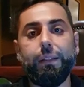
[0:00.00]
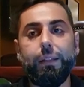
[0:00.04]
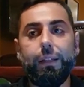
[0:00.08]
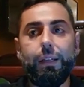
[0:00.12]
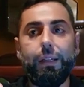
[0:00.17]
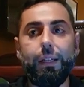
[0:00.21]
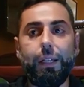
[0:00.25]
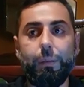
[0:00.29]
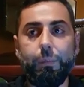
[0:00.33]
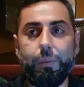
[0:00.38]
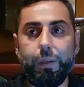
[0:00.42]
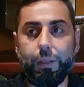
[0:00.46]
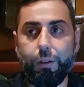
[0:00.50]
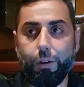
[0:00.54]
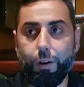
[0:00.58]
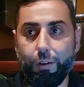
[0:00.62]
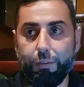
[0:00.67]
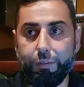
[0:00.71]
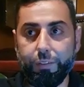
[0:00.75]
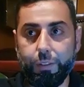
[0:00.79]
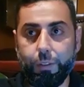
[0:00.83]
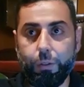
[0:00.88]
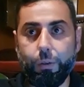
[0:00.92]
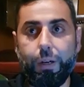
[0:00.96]
a little bit
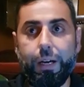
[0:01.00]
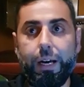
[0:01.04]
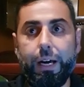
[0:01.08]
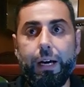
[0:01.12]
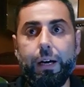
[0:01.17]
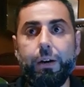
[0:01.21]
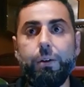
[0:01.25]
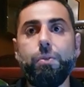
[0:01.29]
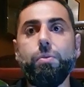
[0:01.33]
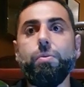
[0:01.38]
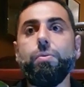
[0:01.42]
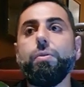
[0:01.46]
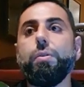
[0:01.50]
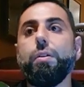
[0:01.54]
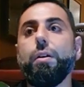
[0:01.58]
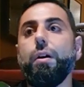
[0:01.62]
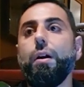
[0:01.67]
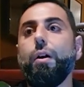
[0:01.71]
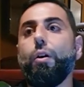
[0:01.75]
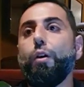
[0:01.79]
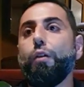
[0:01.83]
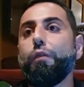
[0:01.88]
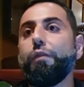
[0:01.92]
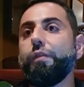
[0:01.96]
of know-how,
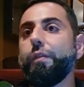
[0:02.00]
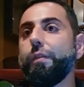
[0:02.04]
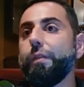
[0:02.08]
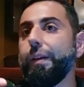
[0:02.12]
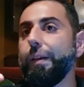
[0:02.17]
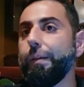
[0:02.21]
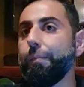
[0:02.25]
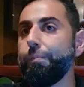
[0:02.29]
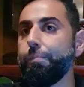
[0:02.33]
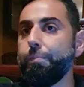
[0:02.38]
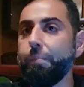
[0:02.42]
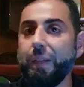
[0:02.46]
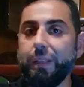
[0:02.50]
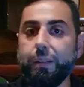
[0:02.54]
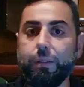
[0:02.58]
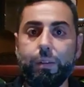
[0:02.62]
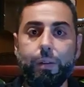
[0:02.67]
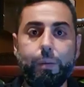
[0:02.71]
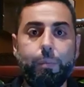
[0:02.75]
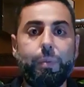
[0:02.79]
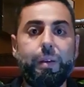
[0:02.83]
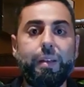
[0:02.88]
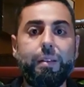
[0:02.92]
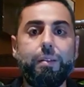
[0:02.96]
of bits
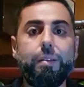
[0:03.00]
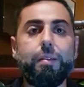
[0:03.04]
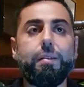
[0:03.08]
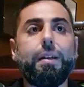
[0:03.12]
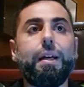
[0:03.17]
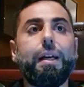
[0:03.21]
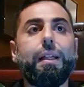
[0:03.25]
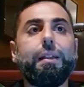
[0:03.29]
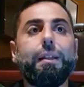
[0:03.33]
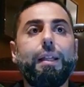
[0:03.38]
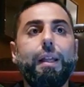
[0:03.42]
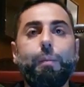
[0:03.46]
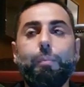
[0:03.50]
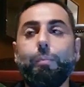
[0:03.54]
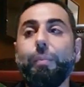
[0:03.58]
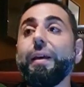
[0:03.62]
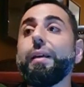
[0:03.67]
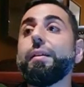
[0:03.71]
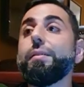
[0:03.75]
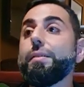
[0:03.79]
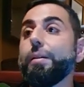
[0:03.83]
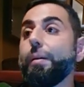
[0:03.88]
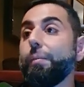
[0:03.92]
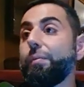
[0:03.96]
and pieces, and then
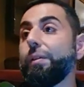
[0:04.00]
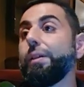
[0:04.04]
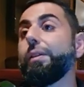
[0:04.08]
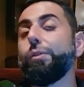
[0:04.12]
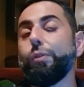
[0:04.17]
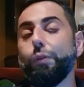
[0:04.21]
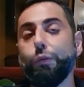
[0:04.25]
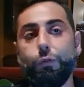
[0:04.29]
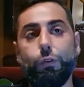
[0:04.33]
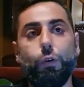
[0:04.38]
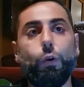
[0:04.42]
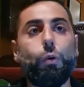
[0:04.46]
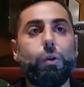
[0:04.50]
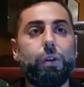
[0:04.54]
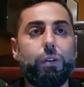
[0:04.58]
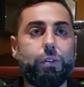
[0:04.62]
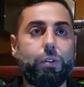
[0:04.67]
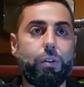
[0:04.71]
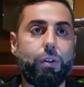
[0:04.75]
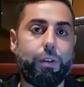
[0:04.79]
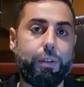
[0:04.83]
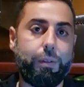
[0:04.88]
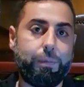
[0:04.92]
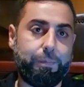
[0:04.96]
pick something to
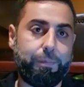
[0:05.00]
focus on.